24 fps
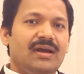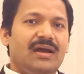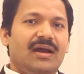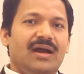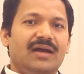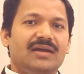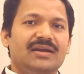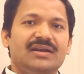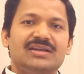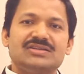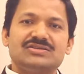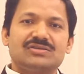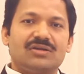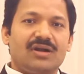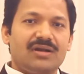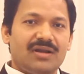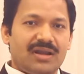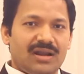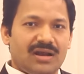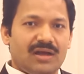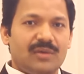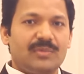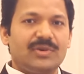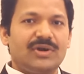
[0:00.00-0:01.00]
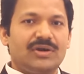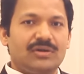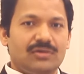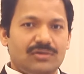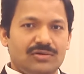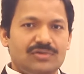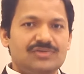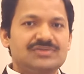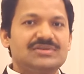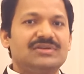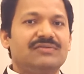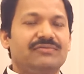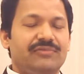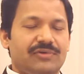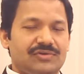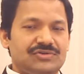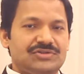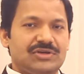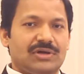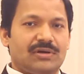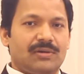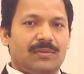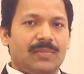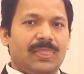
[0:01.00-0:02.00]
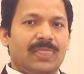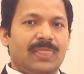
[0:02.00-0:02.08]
and it is not recommended to use in future.